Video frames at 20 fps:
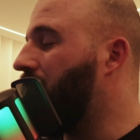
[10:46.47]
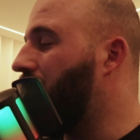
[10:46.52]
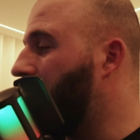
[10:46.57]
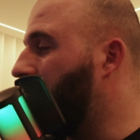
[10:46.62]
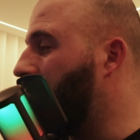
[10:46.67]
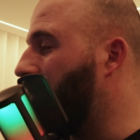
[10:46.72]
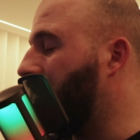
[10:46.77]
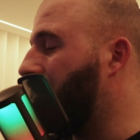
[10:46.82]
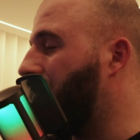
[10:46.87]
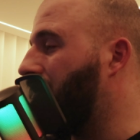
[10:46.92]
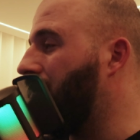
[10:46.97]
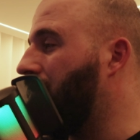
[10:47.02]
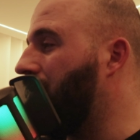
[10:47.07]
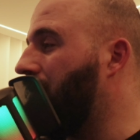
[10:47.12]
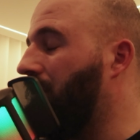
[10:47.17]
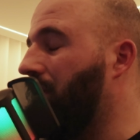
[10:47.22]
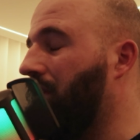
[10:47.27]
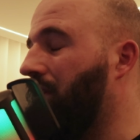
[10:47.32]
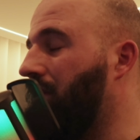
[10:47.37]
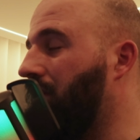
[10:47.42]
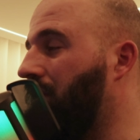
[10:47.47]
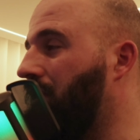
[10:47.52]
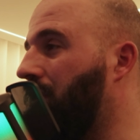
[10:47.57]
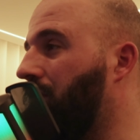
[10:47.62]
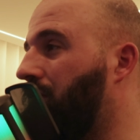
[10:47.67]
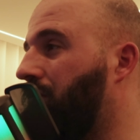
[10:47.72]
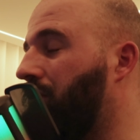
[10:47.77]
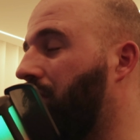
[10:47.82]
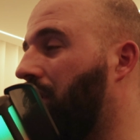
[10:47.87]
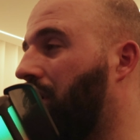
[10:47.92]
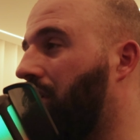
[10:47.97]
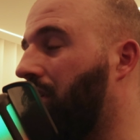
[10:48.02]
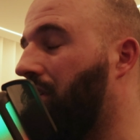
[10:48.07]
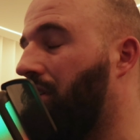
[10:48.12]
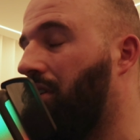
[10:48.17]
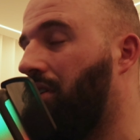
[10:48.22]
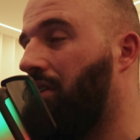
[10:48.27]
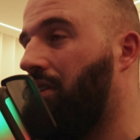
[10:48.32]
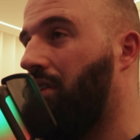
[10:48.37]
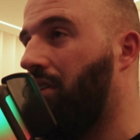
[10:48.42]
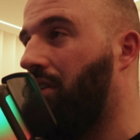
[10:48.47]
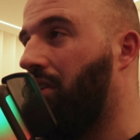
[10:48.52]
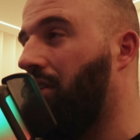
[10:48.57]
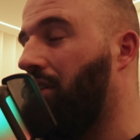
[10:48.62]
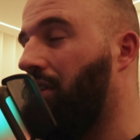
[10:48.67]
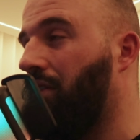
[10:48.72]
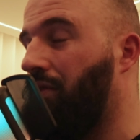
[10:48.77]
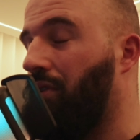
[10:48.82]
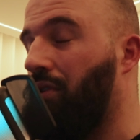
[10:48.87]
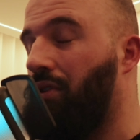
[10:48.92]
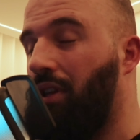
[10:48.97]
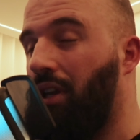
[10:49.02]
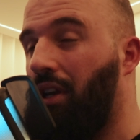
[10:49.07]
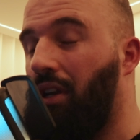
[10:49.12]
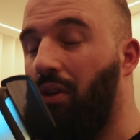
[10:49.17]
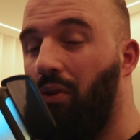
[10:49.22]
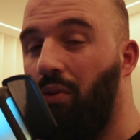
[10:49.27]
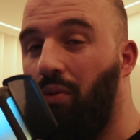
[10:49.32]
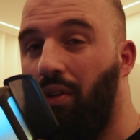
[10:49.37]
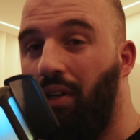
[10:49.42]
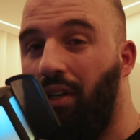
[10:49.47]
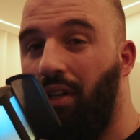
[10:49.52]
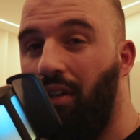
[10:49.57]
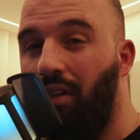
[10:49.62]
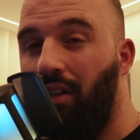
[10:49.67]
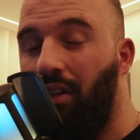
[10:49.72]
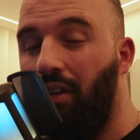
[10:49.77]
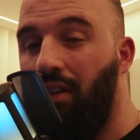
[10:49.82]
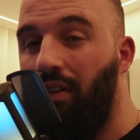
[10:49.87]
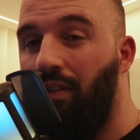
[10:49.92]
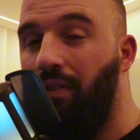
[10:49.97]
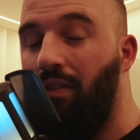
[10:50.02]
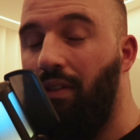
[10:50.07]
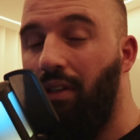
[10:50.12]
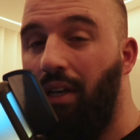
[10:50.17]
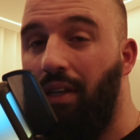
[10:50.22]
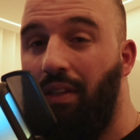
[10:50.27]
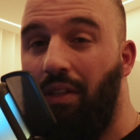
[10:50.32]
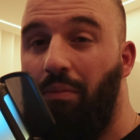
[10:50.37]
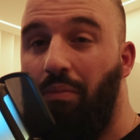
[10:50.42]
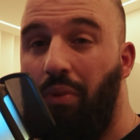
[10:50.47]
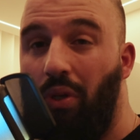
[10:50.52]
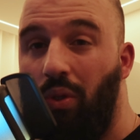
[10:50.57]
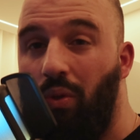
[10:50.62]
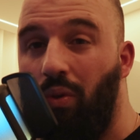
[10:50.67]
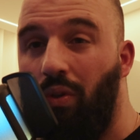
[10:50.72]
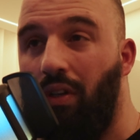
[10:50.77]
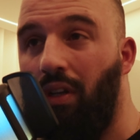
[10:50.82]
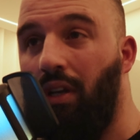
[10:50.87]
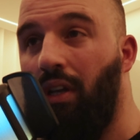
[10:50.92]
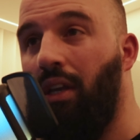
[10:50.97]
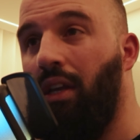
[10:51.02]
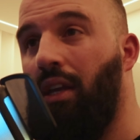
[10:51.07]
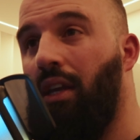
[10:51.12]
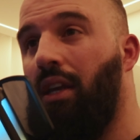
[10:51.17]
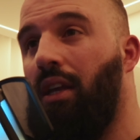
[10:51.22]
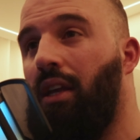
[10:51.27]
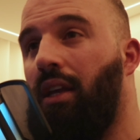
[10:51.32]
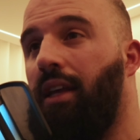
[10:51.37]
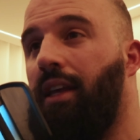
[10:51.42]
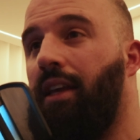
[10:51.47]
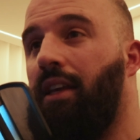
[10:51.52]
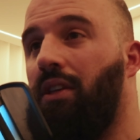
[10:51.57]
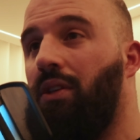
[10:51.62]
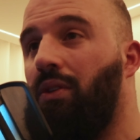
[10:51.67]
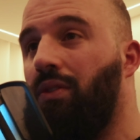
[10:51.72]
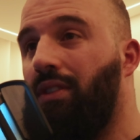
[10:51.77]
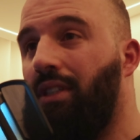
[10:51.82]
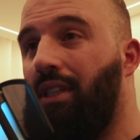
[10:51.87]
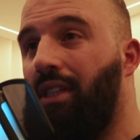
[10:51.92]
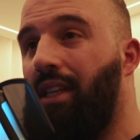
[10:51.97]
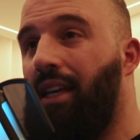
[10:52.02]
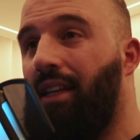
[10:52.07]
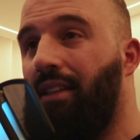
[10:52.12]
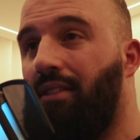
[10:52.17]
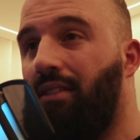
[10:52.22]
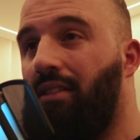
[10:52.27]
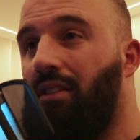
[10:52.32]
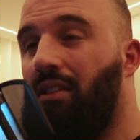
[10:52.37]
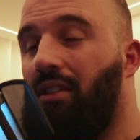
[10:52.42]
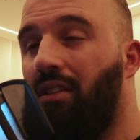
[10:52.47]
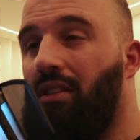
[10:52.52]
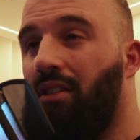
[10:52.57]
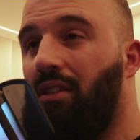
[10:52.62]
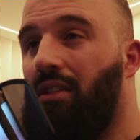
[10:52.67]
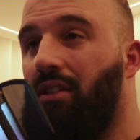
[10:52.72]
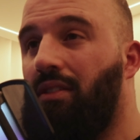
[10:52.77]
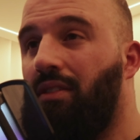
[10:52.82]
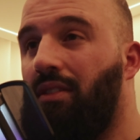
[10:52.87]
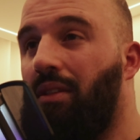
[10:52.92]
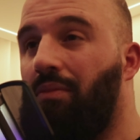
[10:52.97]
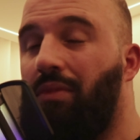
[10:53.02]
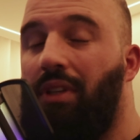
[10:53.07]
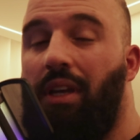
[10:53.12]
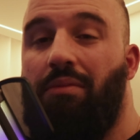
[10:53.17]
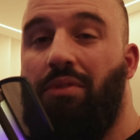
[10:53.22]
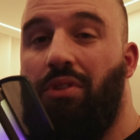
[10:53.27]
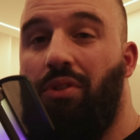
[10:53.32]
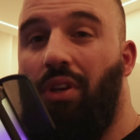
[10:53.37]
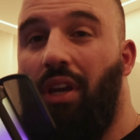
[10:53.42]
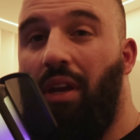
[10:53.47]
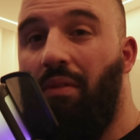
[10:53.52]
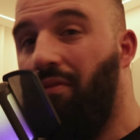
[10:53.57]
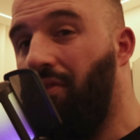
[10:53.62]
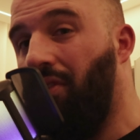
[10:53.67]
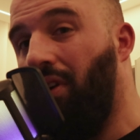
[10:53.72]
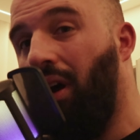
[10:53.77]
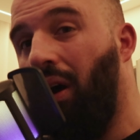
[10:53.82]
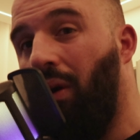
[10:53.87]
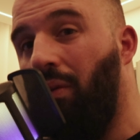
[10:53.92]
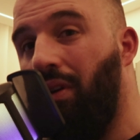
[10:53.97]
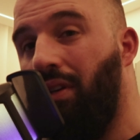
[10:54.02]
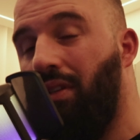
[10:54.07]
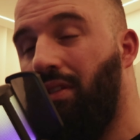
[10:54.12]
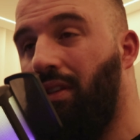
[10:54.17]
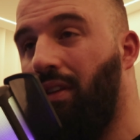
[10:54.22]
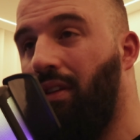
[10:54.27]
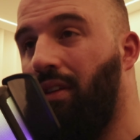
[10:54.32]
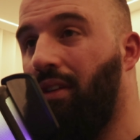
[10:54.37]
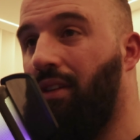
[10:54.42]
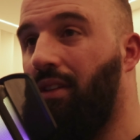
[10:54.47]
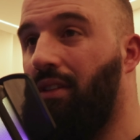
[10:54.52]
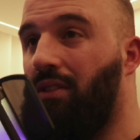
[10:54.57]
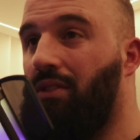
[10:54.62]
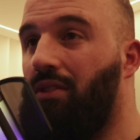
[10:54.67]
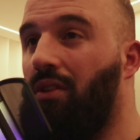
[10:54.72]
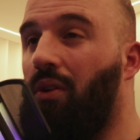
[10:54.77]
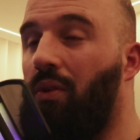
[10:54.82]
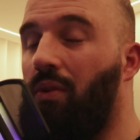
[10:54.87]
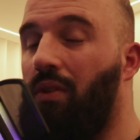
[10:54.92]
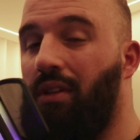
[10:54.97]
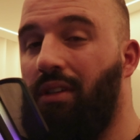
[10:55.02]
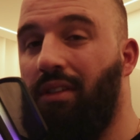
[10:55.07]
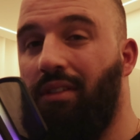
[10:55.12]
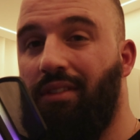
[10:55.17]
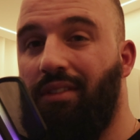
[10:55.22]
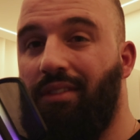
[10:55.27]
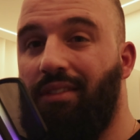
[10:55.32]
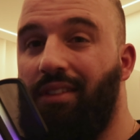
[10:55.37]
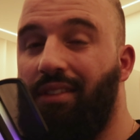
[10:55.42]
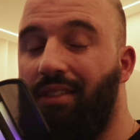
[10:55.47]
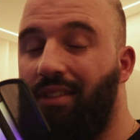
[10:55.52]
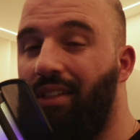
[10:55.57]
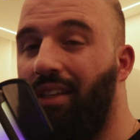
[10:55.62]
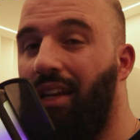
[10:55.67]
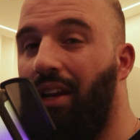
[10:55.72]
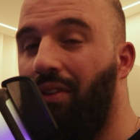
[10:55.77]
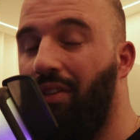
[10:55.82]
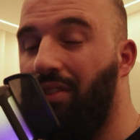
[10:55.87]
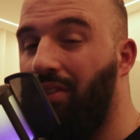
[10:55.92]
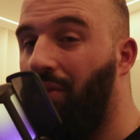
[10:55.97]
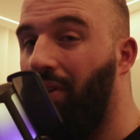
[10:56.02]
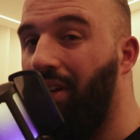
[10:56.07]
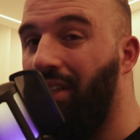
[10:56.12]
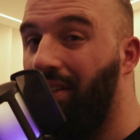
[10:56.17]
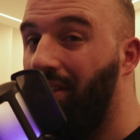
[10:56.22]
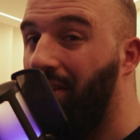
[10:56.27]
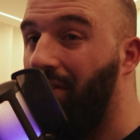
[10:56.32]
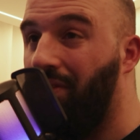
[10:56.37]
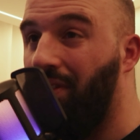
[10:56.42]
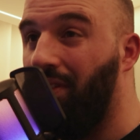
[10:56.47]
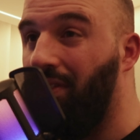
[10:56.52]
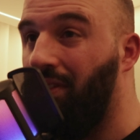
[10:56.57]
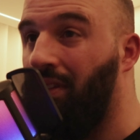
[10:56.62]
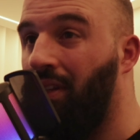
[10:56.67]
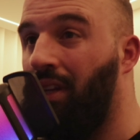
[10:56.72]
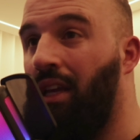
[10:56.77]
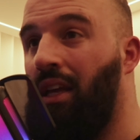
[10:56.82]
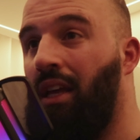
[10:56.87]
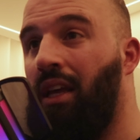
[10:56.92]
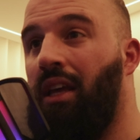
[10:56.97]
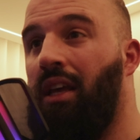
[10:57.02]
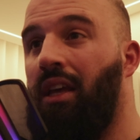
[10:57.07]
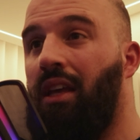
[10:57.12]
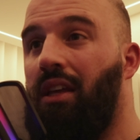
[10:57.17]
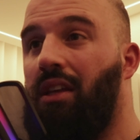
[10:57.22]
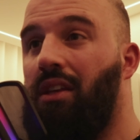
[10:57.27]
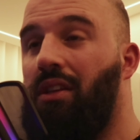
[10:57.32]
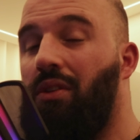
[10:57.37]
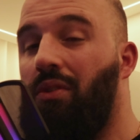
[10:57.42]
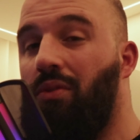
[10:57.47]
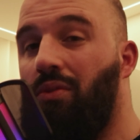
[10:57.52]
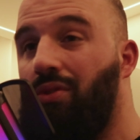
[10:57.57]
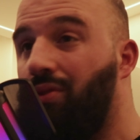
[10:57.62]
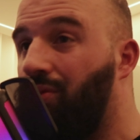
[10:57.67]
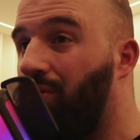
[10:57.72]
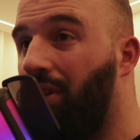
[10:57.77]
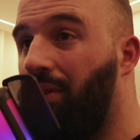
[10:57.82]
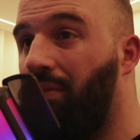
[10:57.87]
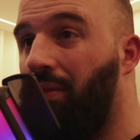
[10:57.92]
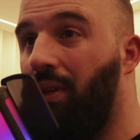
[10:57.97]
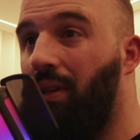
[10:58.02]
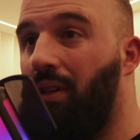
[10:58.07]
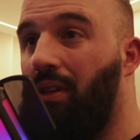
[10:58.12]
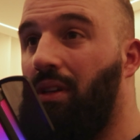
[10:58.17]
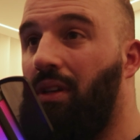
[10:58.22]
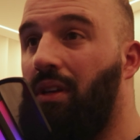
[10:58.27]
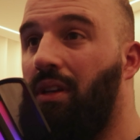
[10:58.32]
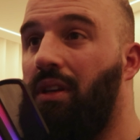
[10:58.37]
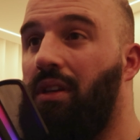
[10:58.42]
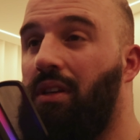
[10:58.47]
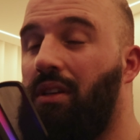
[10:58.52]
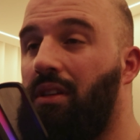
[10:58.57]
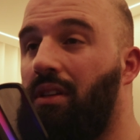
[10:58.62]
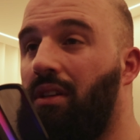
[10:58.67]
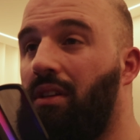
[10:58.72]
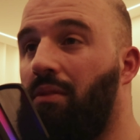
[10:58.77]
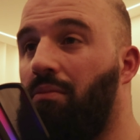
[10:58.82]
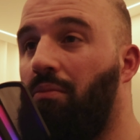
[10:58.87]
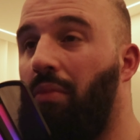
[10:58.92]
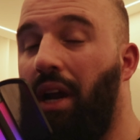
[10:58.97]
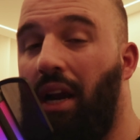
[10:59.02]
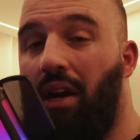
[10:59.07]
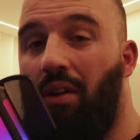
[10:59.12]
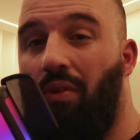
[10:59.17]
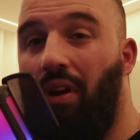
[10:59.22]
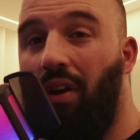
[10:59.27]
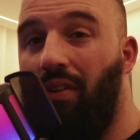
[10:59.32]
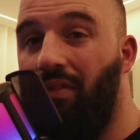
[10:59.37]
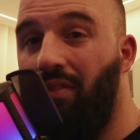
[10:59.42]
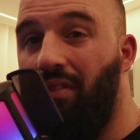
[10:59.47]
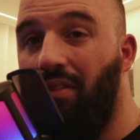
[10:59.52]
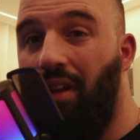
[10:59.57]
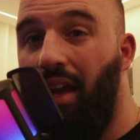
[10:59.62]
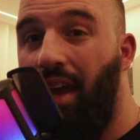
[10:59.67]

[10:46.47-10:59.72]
but if you are if you take a look, a deeper look, you see that sometimes you game for hours, so the scenario is already different. You streaming, background